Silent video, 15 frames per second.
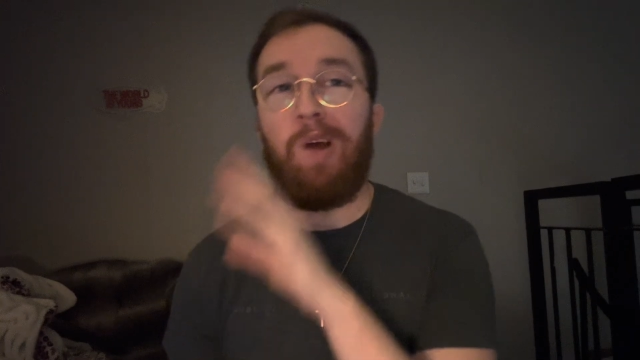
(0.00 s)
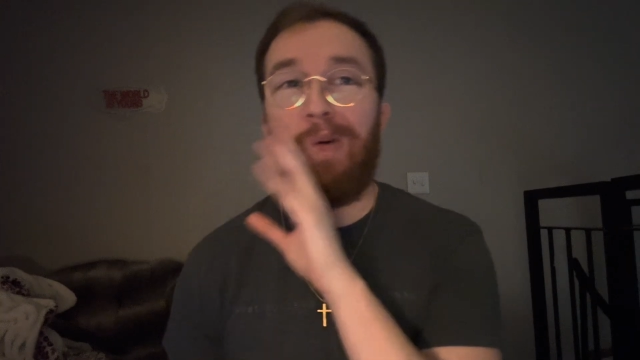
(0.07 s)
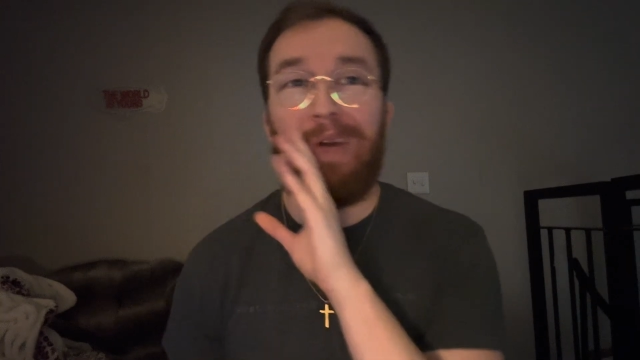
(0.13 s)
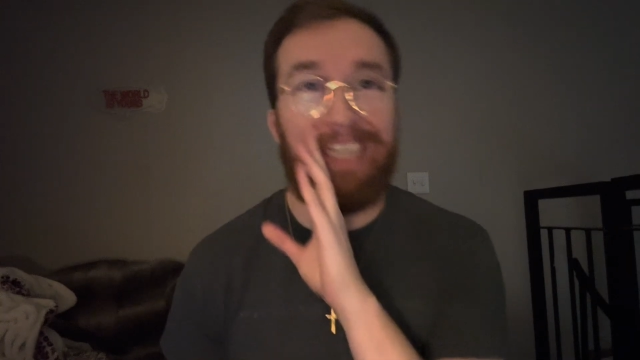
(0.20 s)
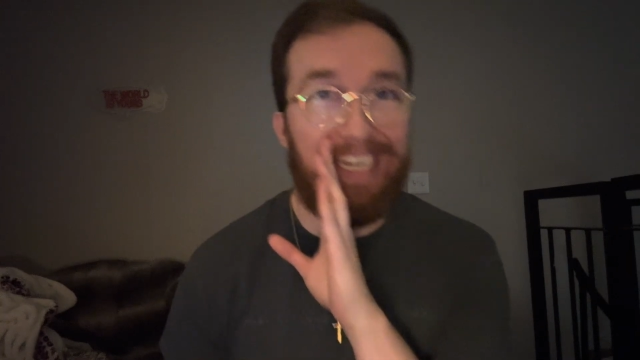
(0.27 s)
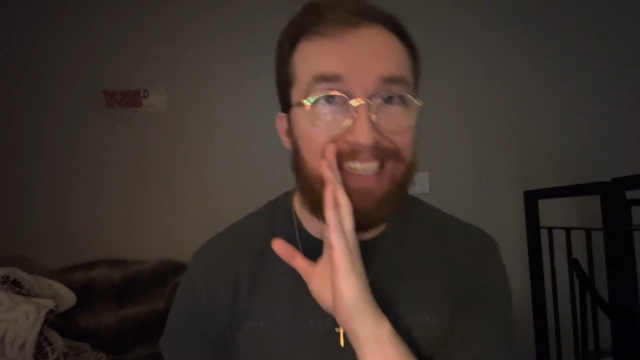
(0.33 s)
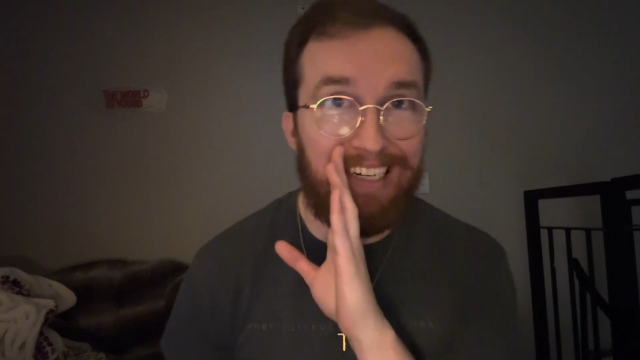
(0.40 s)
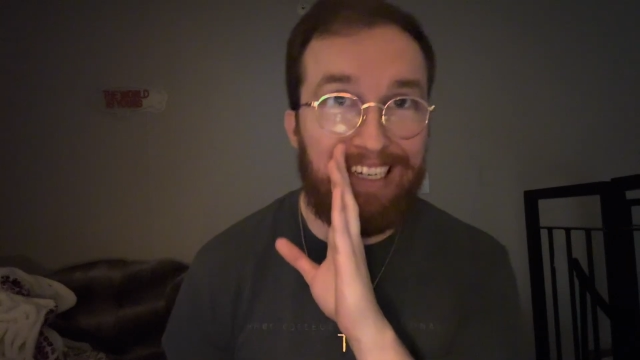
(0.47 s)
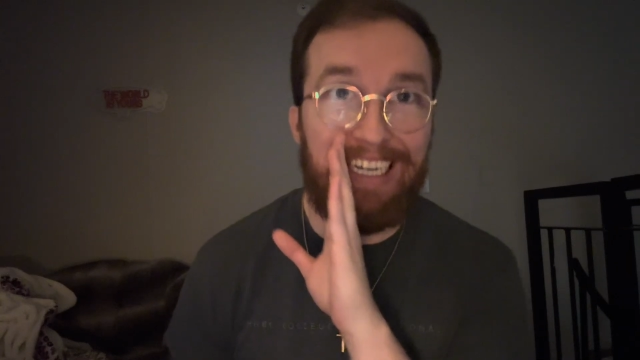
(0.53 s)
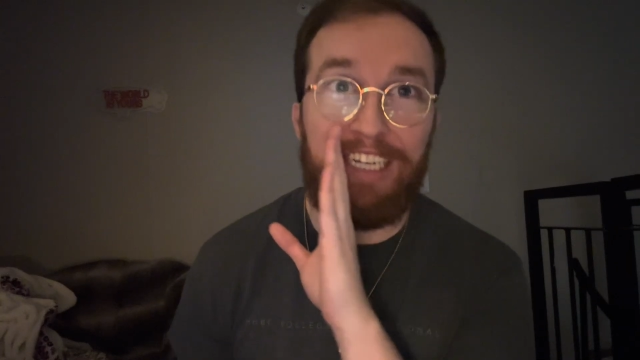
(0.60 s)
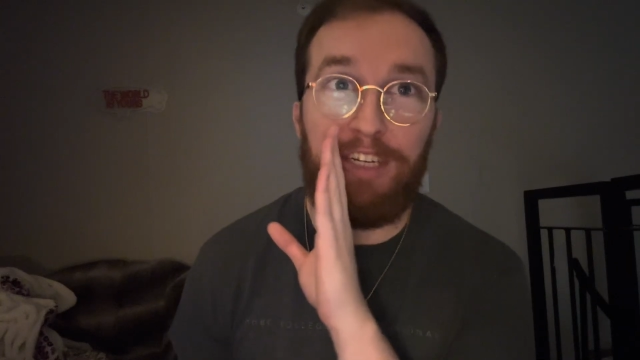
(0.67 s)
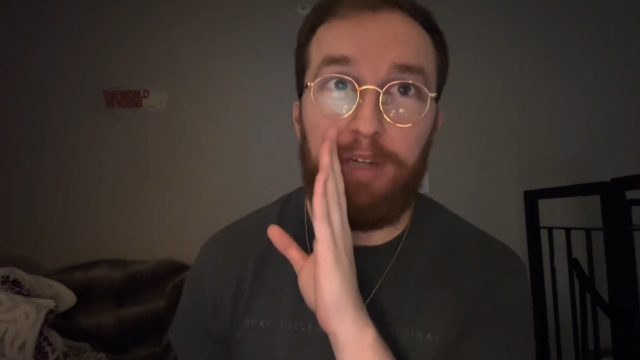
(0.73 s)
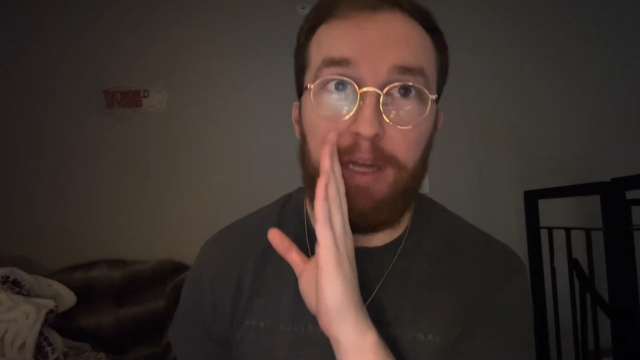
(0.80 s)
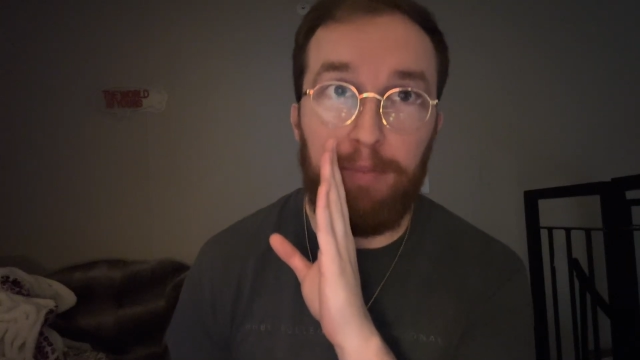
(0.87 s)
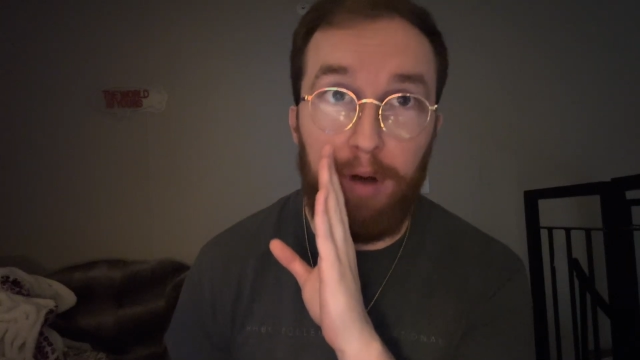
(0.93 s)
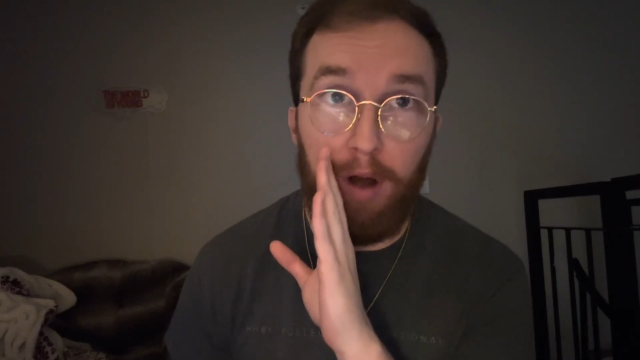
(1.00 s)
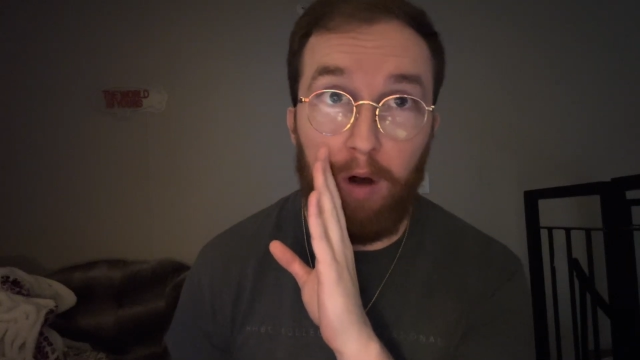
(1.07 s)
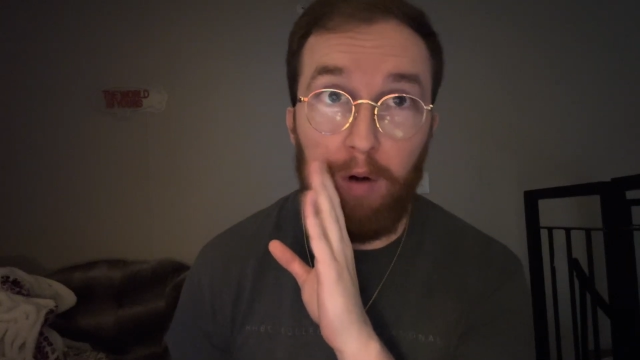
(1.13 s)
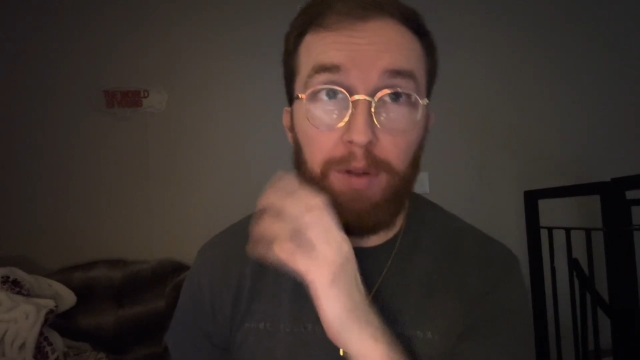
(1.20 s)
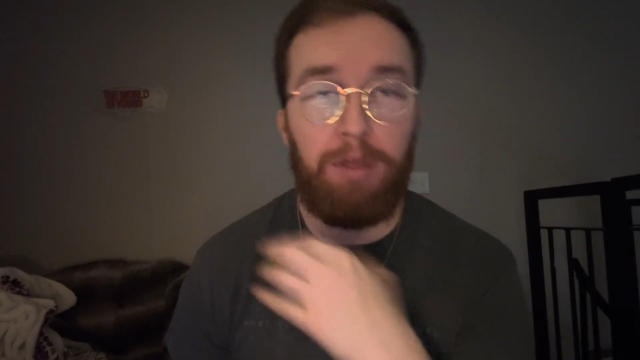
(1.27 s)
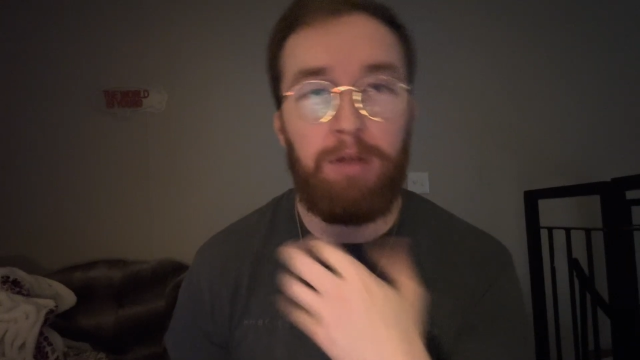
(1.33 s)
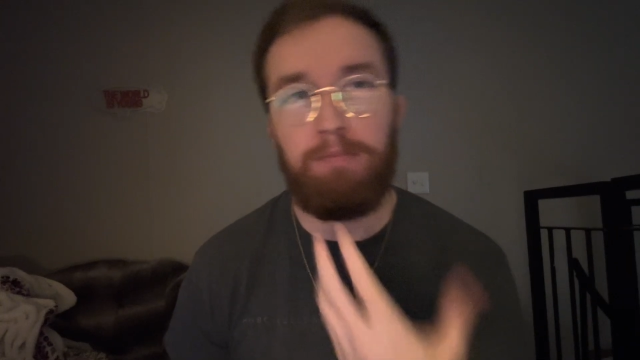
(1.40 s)
which I suggest you get
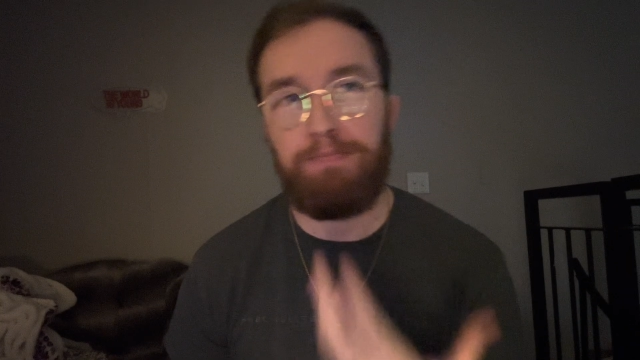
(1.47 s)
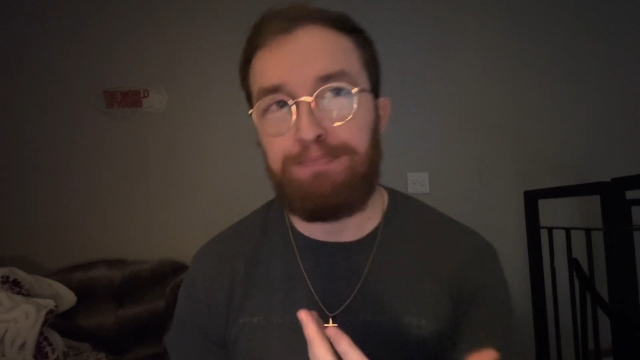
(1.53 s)
both,